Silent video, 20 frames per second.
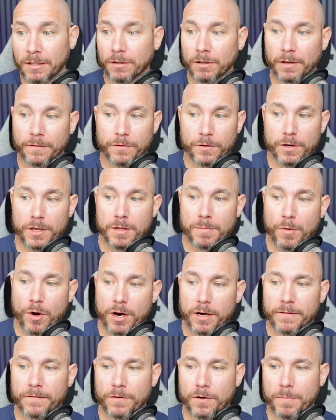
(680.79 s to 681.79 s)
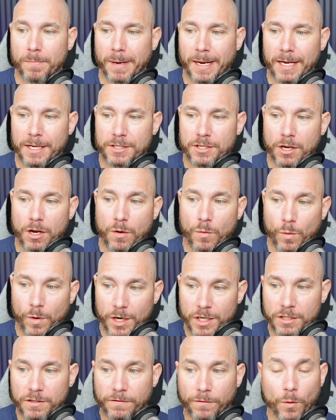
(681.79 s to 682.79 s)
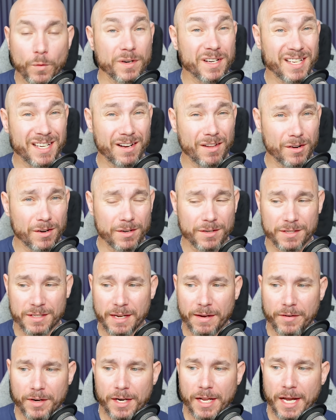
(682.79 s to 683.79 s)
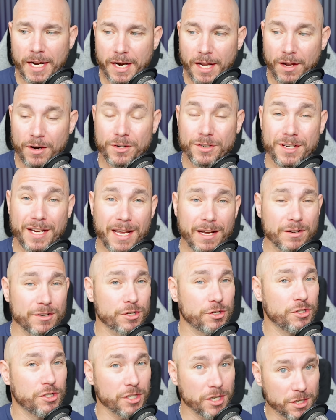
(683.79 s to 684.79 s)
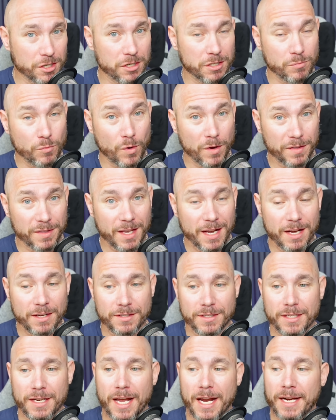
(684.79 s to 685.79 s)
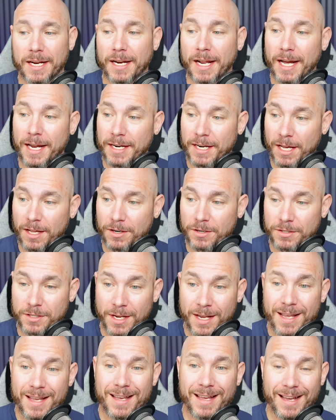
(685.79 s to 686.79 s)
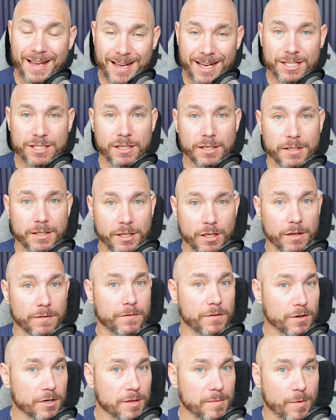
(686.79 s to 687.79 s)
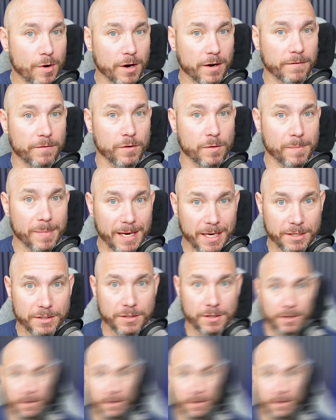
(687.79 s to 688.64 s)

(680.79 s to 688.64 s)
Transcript: If you're in the market for a bandsaw, it was $1,479. Now it's just $1,099. Excellent deal if you're in the market for a bandsaw.